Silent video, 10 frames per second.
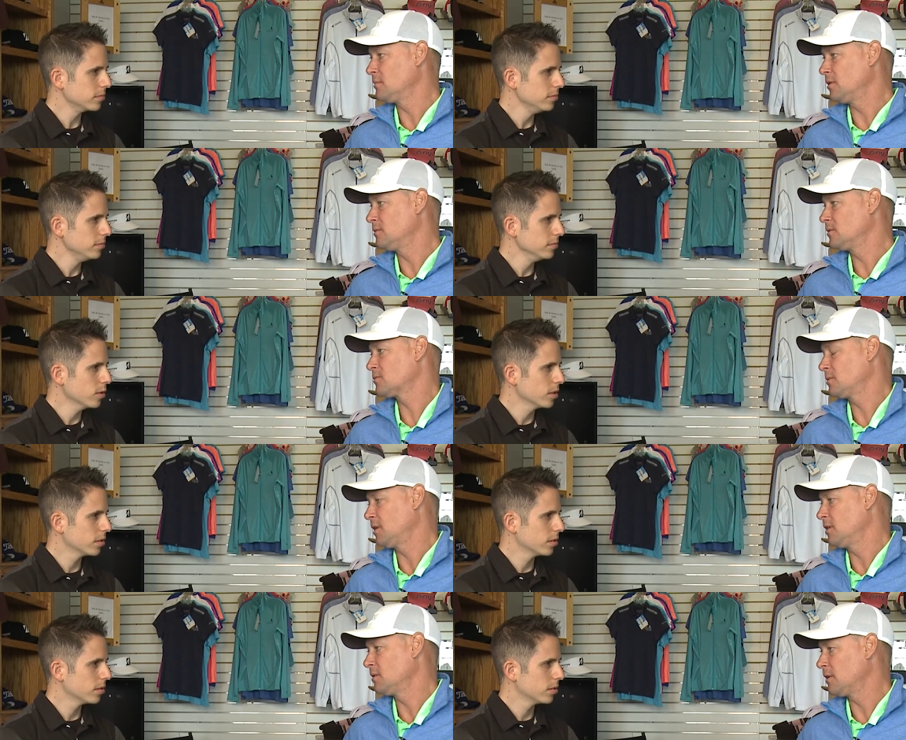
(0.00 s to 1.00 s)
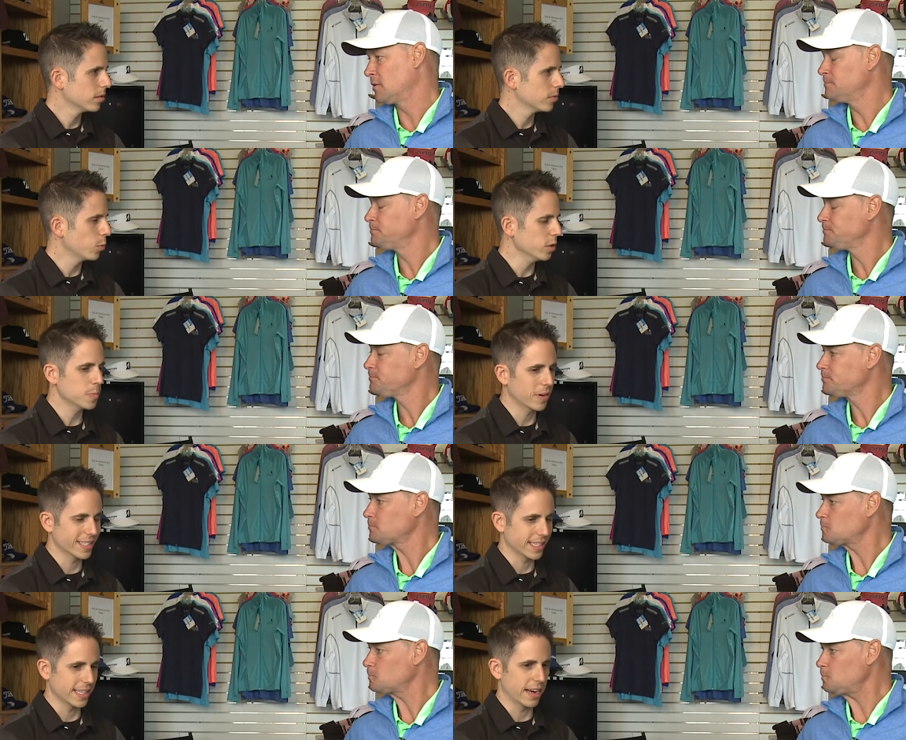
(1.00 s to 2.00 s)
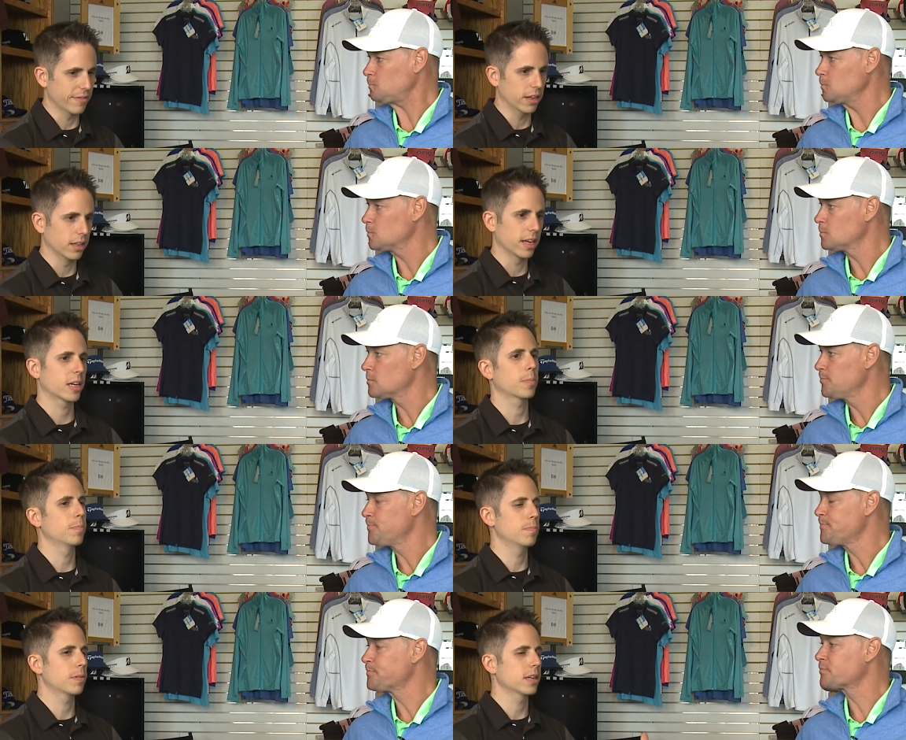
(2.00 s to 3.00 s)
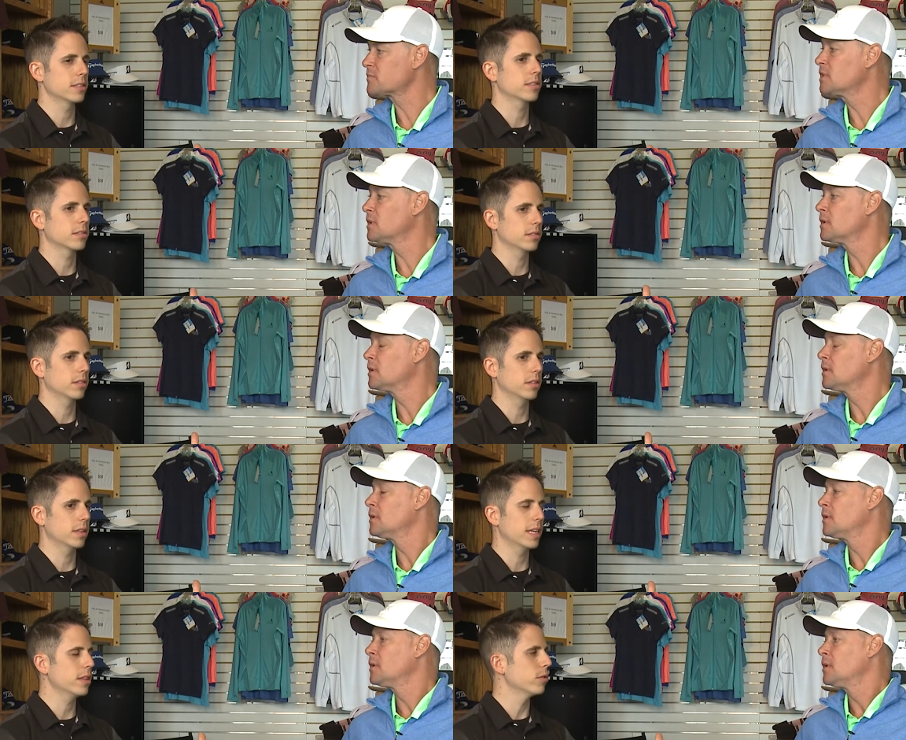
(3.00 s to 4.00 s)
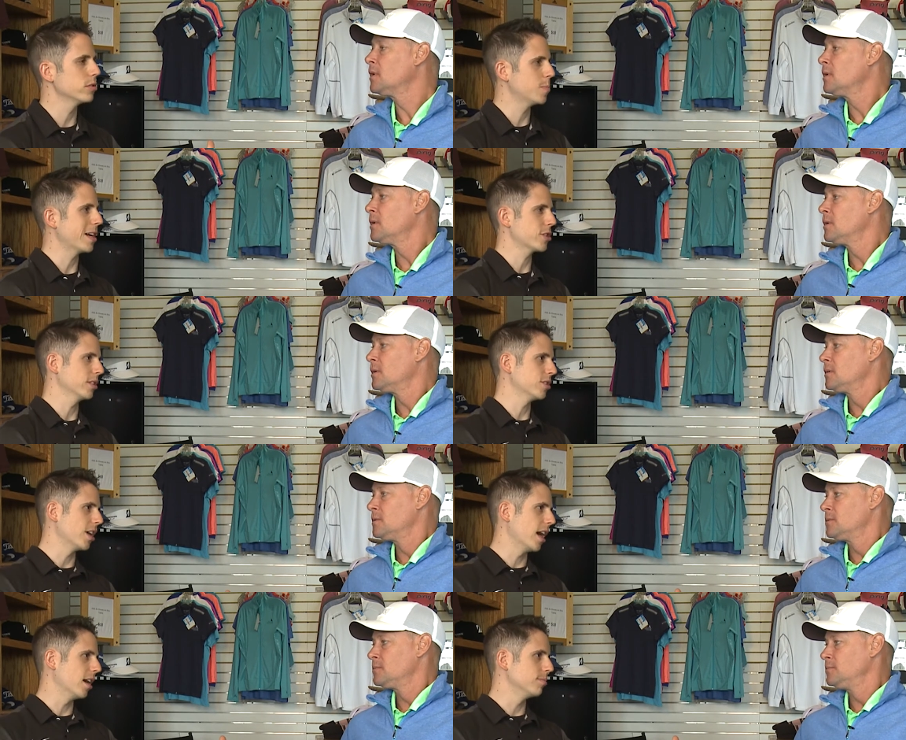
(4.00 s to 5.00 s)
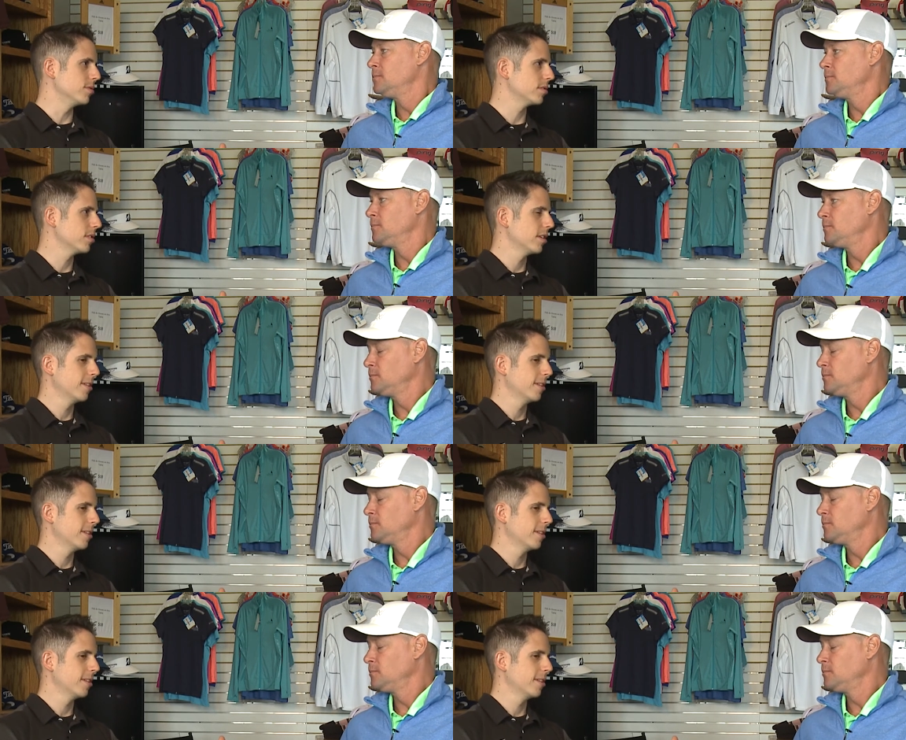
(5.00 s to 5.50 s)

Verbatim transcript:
Speaker 1: the ball, swing my leg better.
Speaker 2: What's punting in the NFL like? Because in those specialist jobs,